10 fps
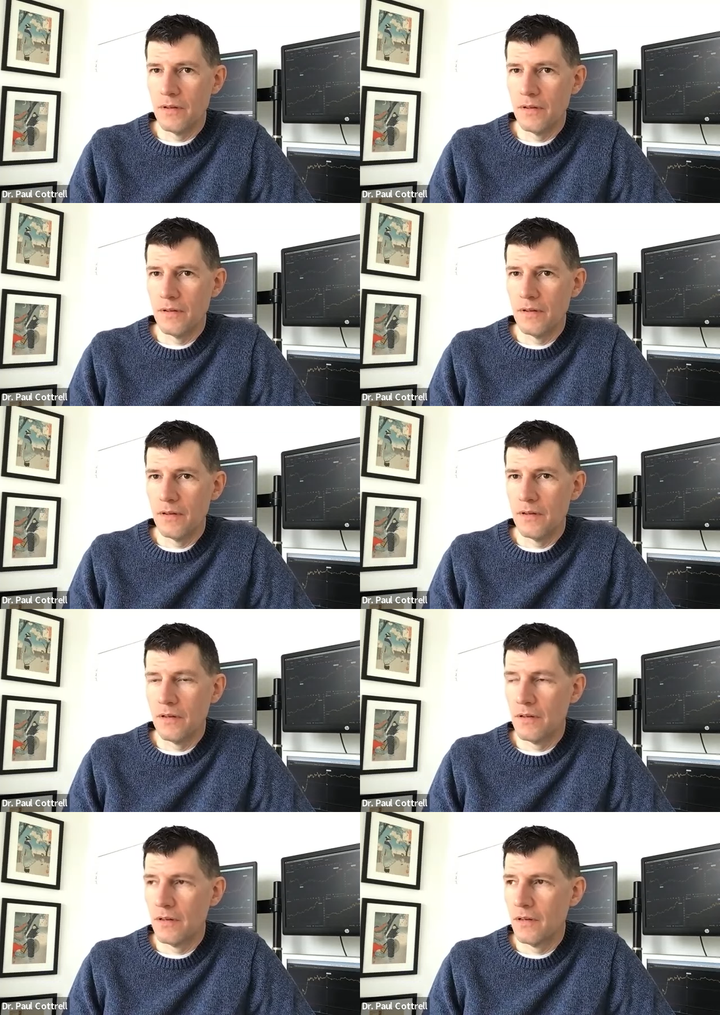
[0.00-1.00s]

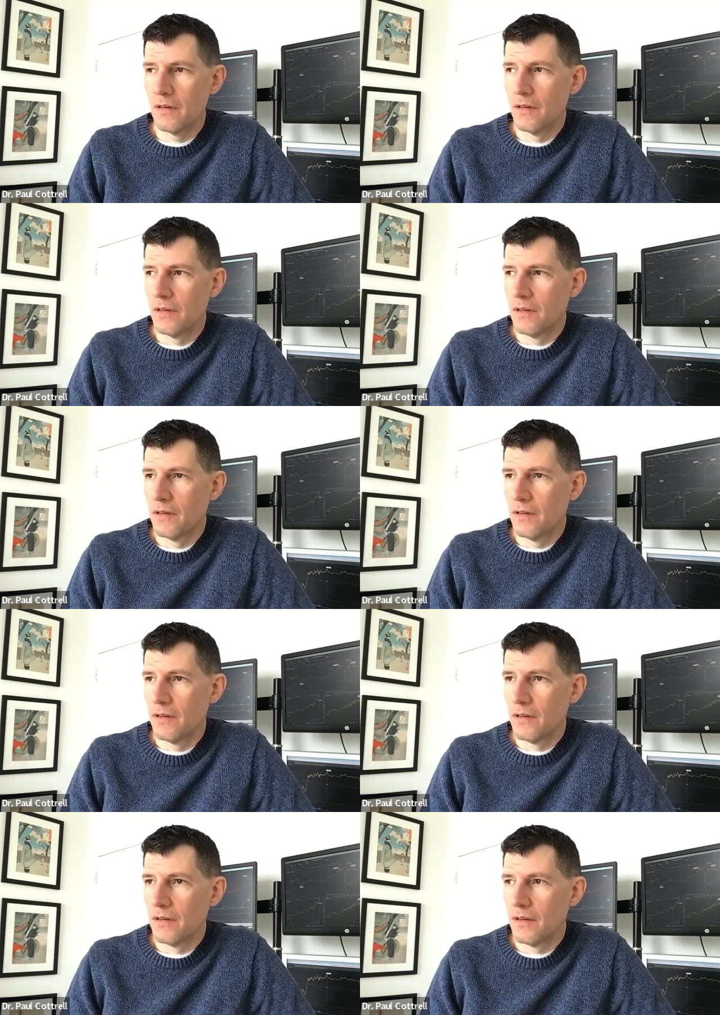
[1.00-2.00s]

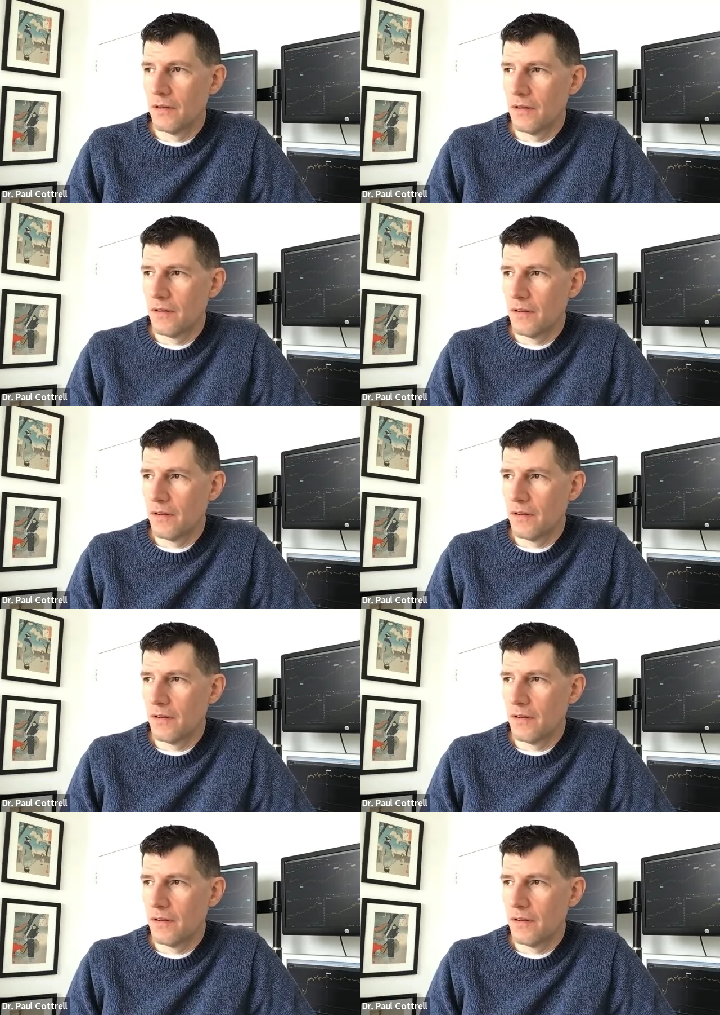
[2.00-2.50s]
(silence)